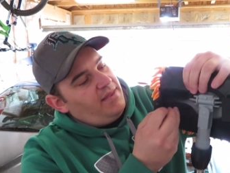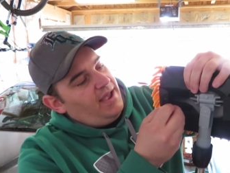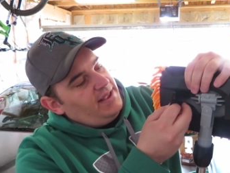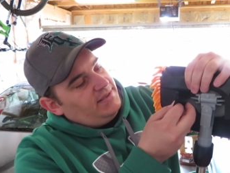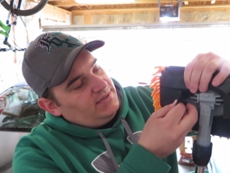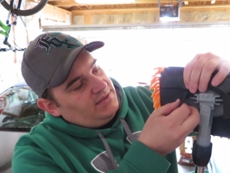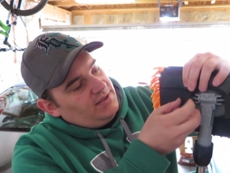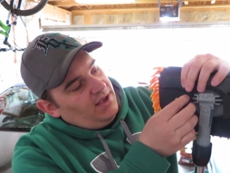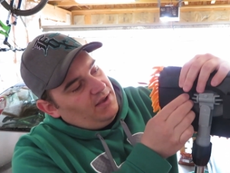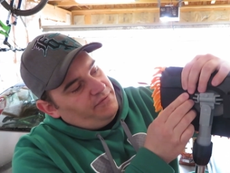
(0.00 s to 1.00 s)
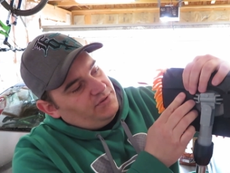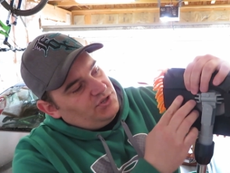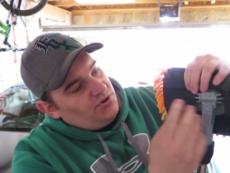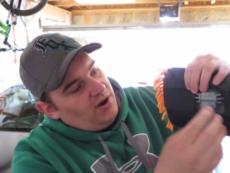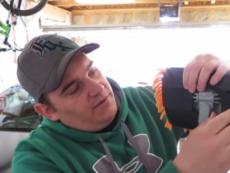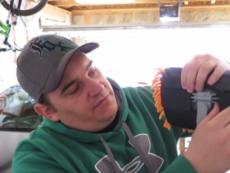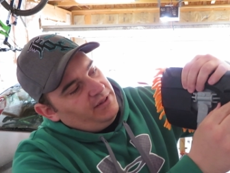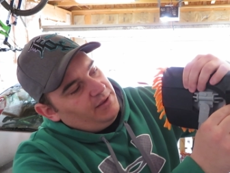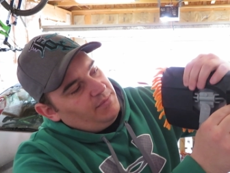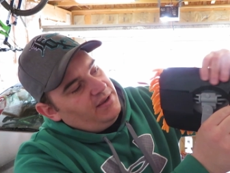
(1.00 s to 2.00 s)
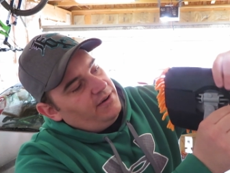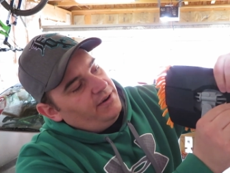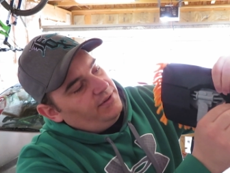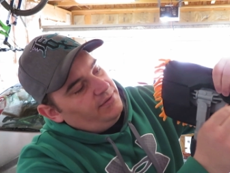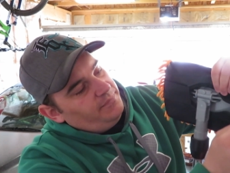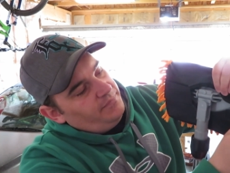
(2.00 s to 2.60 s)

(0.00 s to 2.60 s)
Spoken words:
nice, tough, strong filling material.